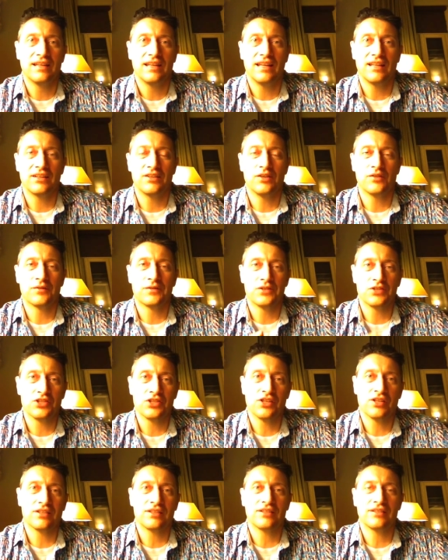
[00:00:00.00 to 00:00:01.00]
and go for
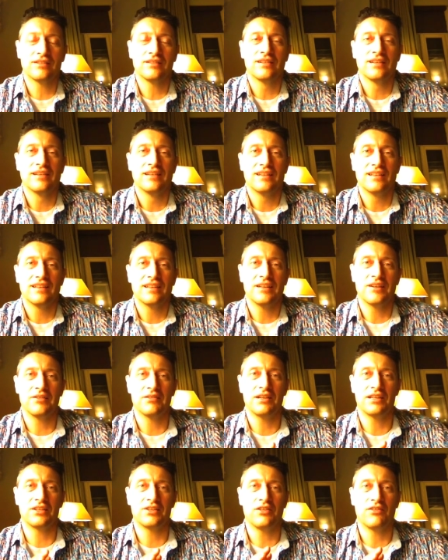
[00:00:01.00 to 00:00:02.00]
sugar you
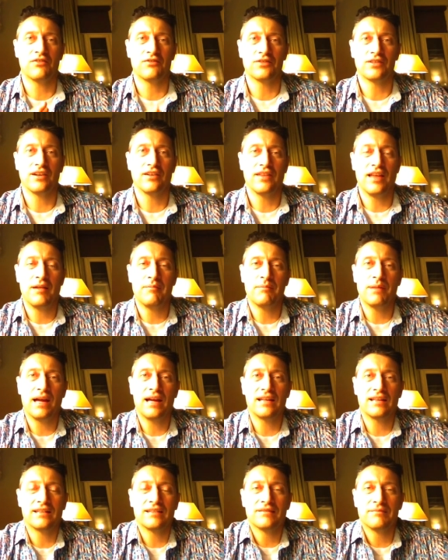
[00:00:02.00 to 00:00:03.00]
know, and go for all that
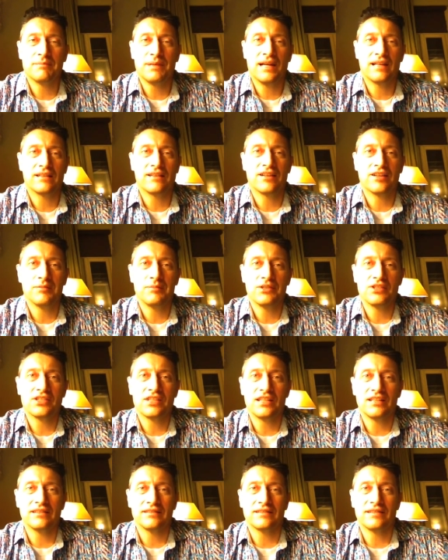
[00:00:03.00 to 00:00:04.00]
bad bad garbage
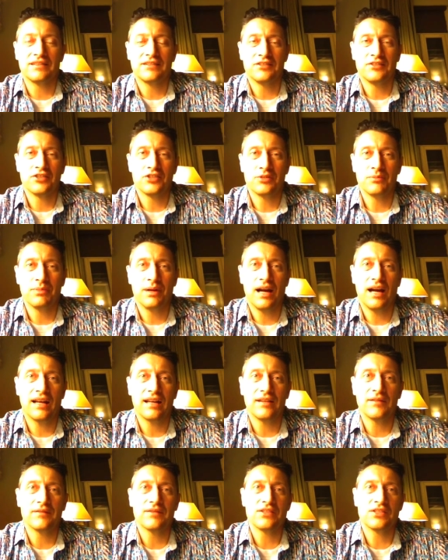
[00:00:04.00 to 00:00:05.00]
that that hurts your
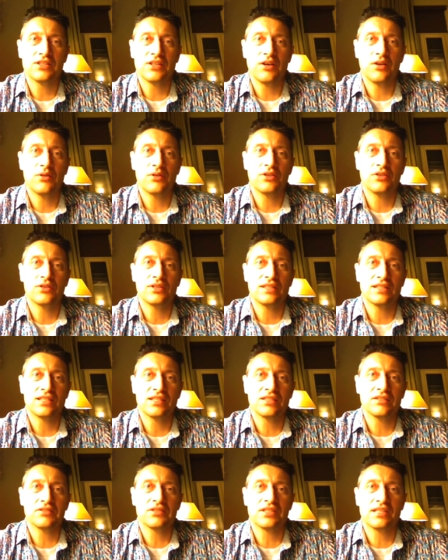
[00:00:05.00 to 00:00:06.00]
body. So you can
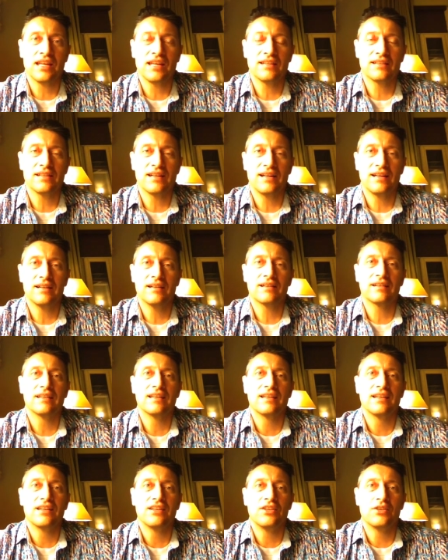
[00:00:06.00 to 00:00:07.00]
still stay young,
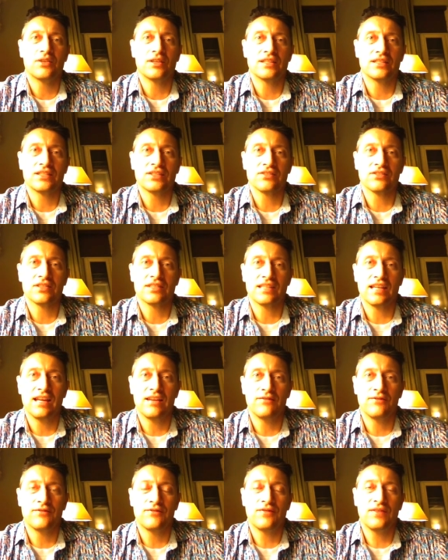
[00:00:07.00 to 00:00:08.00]
you can still
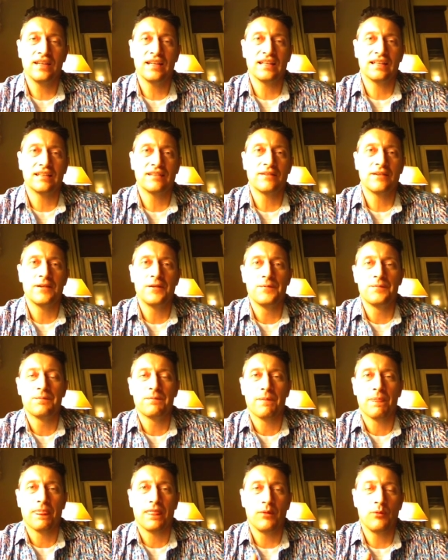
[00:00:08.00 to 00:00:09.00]
stay fit
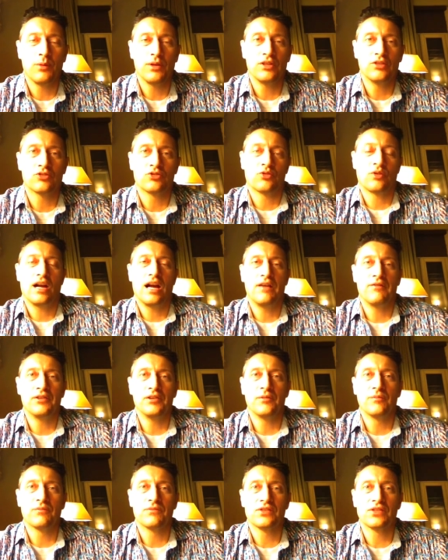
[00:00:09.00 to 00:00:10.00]
when you
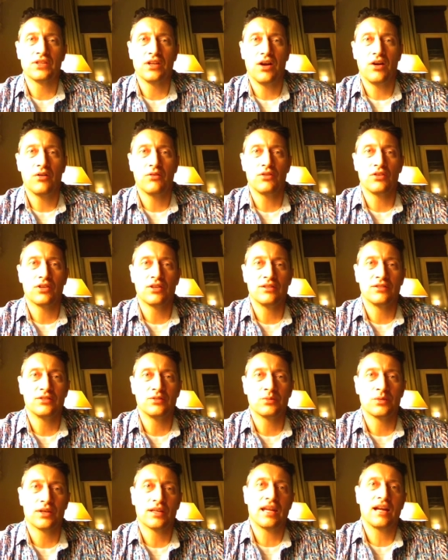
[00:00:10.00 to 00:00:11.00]
travel. So you can
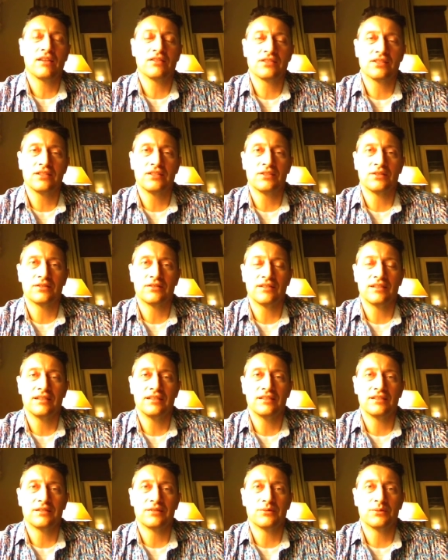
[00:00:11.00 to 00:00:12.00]
do workouts in your in
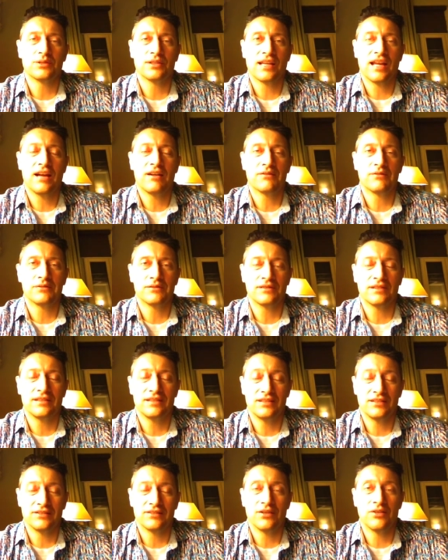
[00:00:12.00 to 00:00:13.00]
your workout
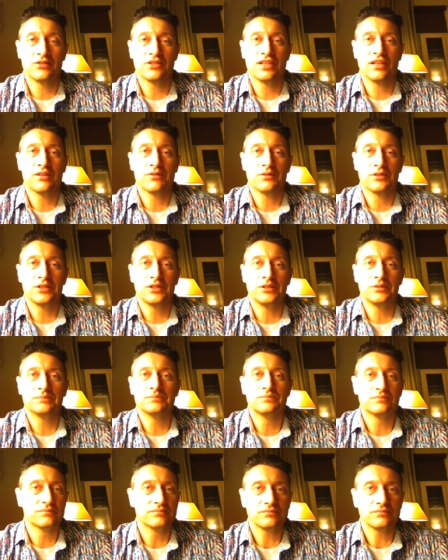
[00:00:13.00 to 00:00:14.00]
in your hotel room.